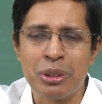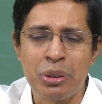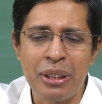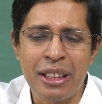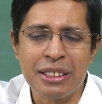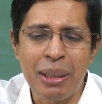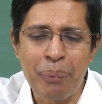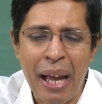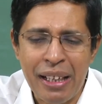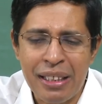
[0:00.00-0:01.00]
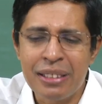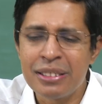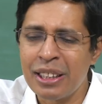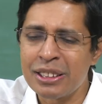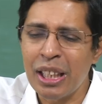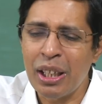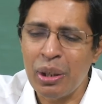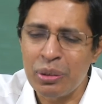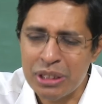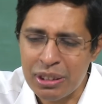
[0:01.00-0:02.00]
So, there is a bank, there is a
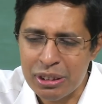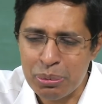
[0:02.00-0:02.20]
cloud service